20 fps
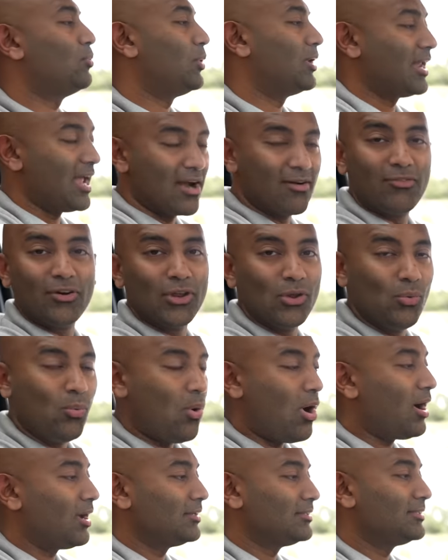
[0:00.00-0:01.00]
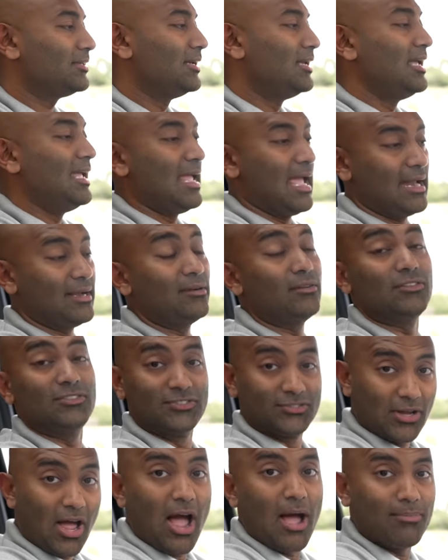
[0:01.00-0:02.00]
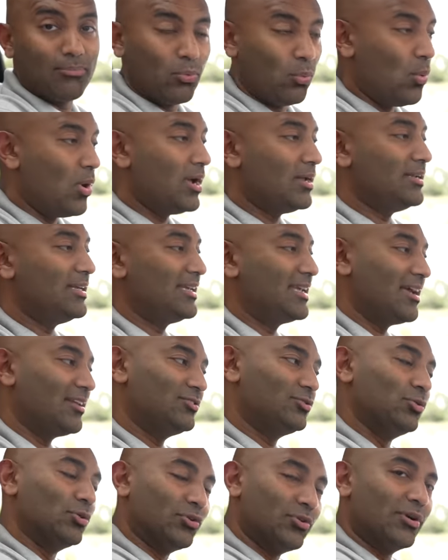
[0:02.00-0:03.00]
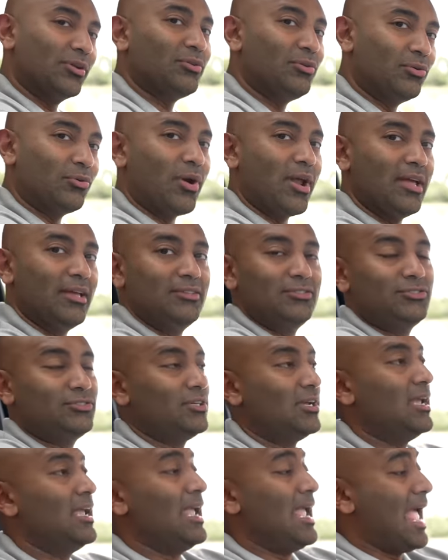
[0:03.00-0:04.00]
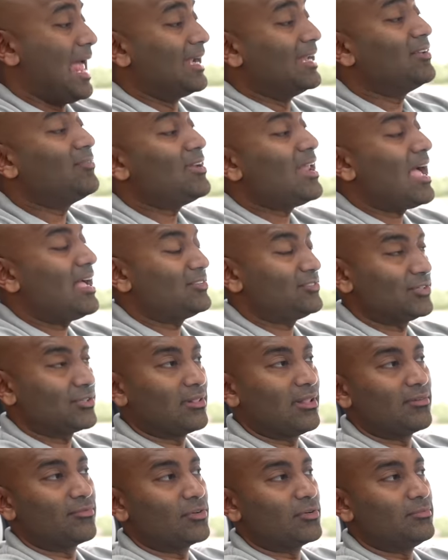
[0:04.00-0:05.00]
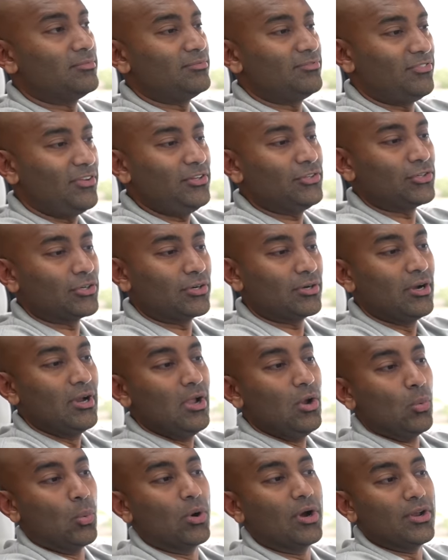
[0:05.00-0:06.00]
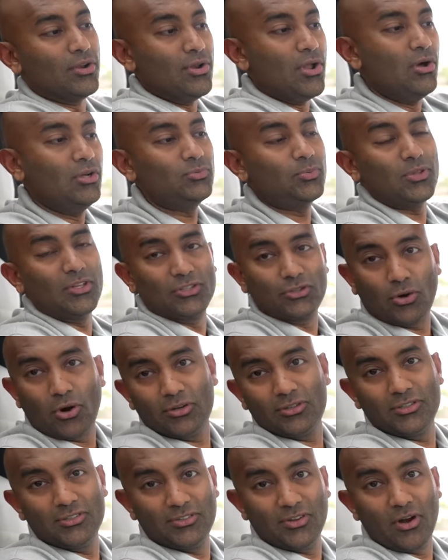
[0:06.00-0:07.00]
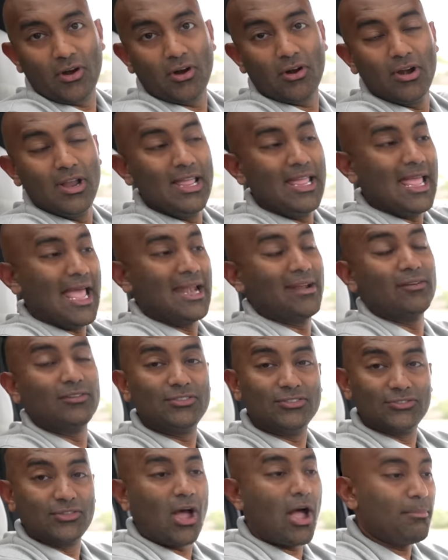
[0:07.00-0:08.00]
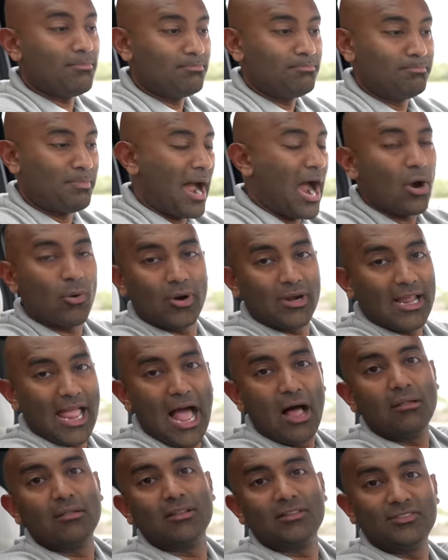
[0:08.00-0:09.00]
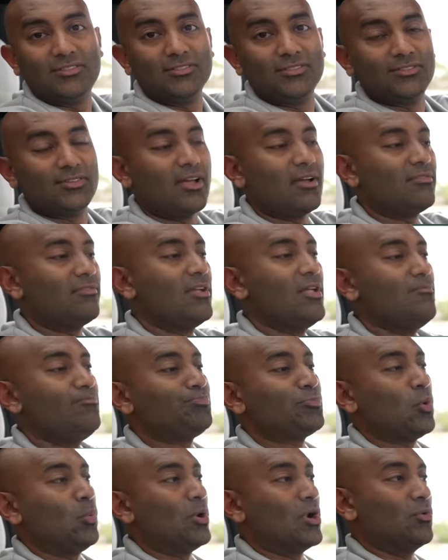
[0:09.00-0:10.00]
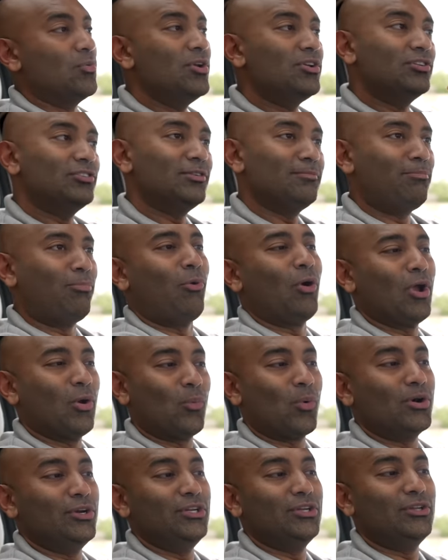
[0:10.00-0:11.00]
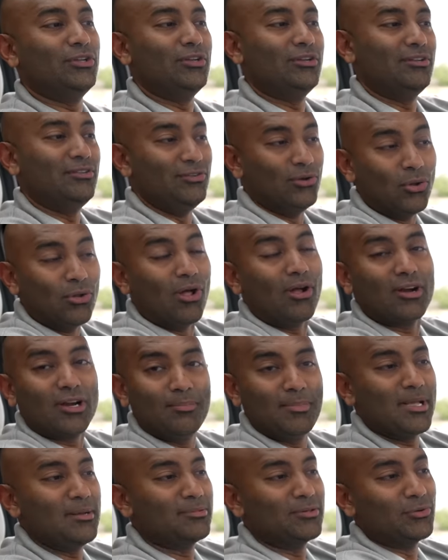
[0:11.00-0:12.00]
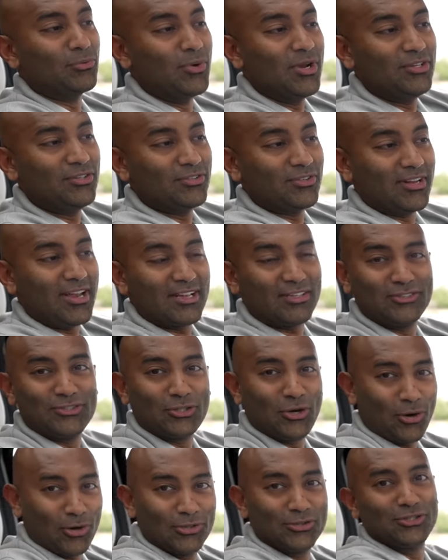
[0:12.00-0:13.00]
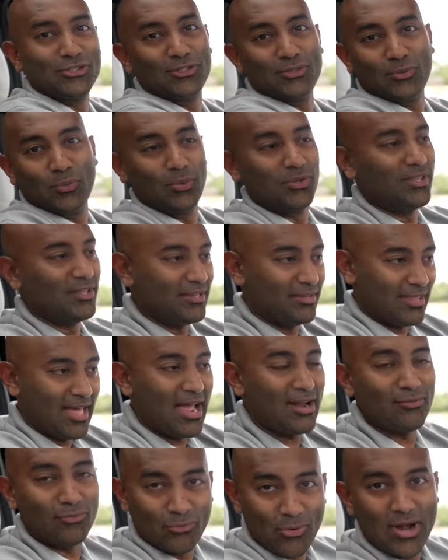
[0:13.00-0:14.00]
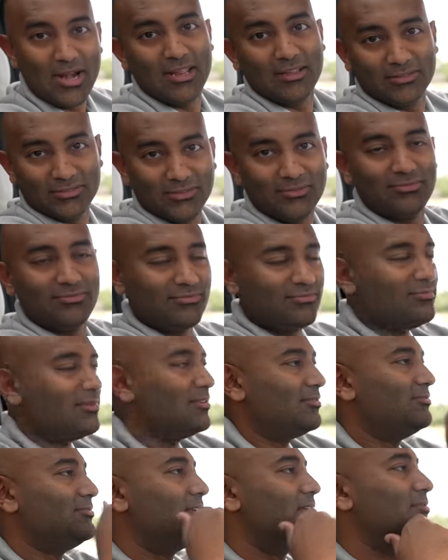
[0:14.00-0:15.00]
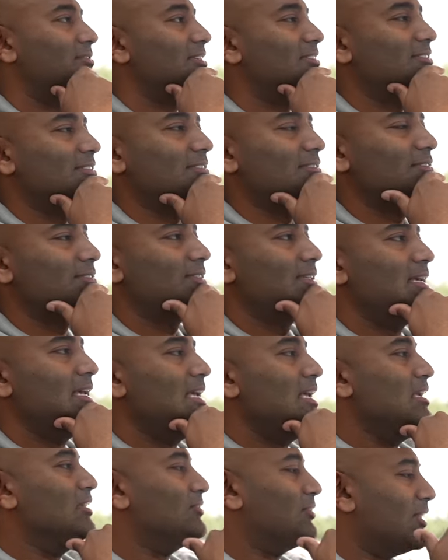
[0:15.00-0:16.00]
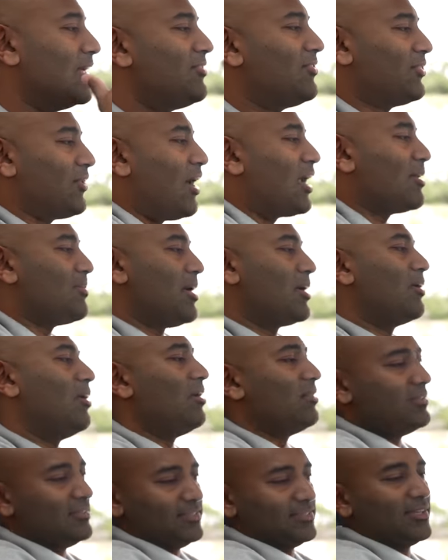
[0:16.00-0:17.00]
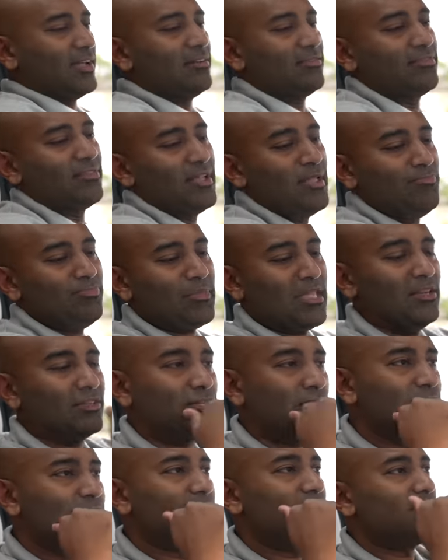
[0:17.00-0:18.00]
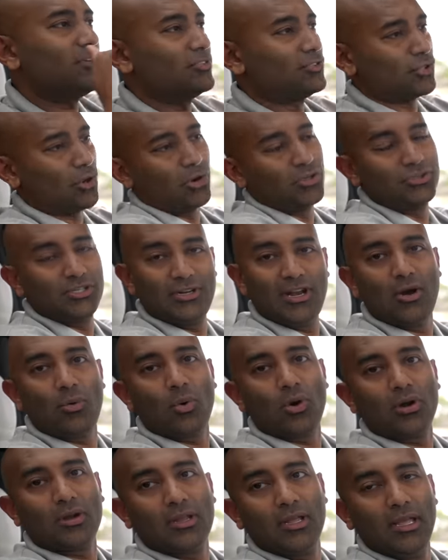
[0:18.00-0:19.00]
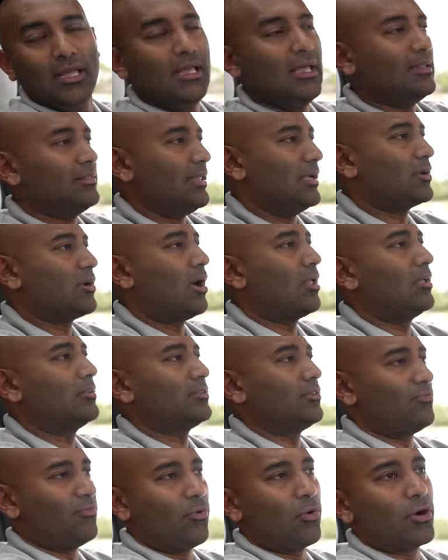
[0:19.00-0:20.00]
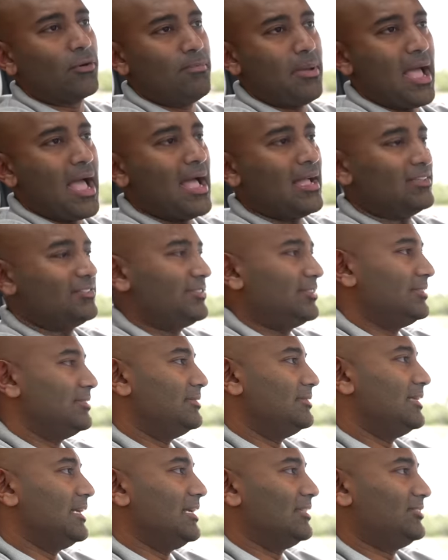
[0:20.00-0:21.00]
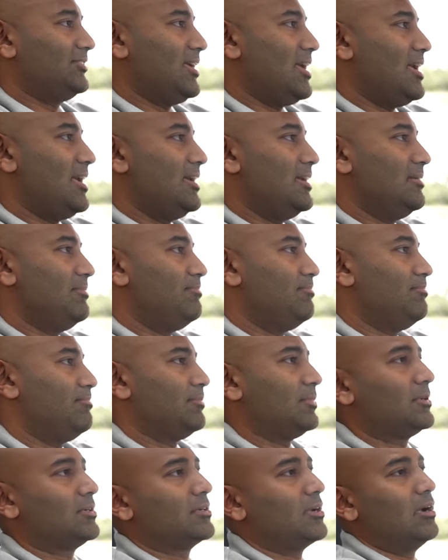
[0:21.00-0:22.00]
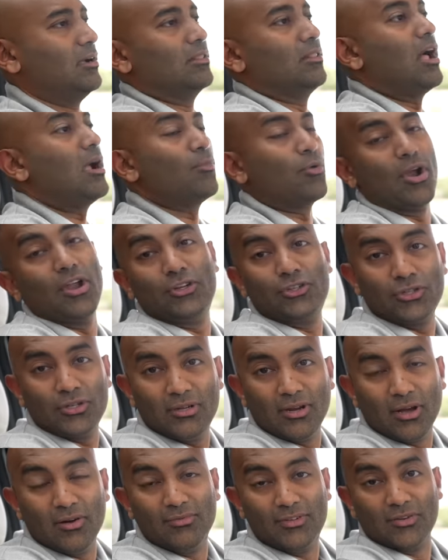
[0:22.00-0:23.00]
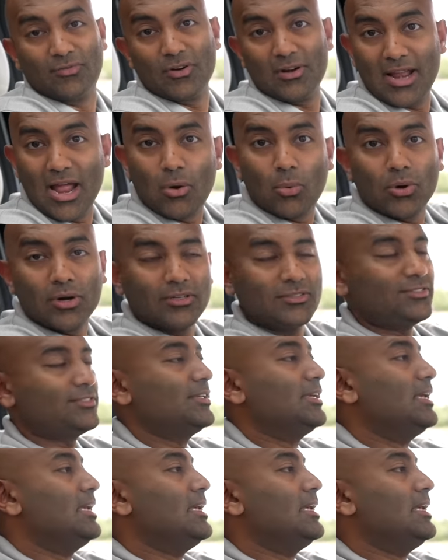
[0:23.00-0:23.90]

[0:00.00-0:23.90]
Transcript: whatever you want and it'll stop when it gets to a critical range. And it even has a clever feature where it knows where the chargers are and it'll stop powering outlets and stuff when it reaches a point where you no longer be able to reach the next charger within that radius of, of, of, distance. So they've thought about all this stuff. In terms of their charging network, they call it the Ford Pass, and it's a conglomeration of different networks.